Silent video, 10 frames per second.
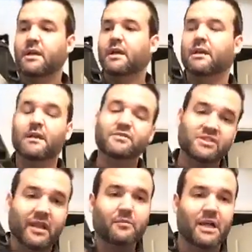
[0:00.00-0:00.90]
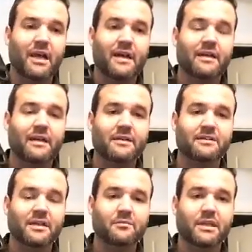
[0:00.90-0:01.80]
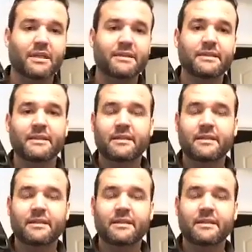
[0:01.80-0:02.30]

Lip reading: I love a sling blade.